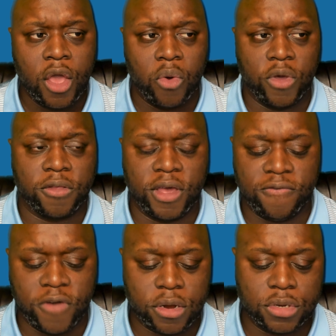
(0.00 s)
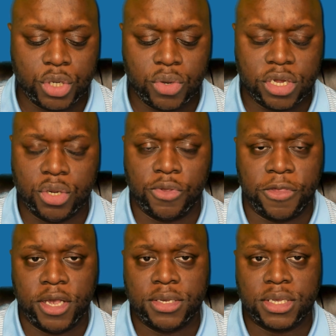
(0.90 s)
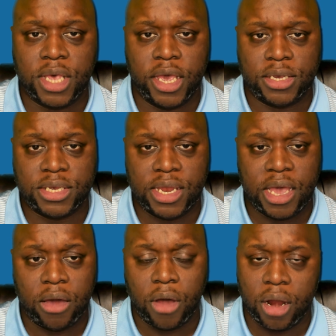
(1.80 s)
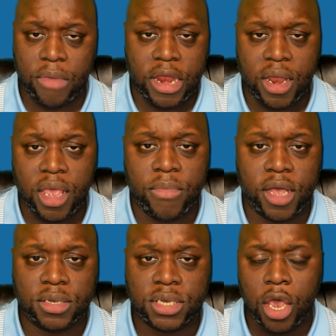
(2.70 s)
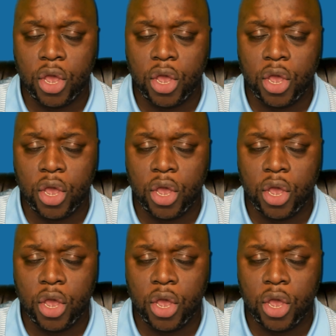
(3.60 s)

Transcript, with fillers: With ClickFunnels, you can do things like send out automated emails,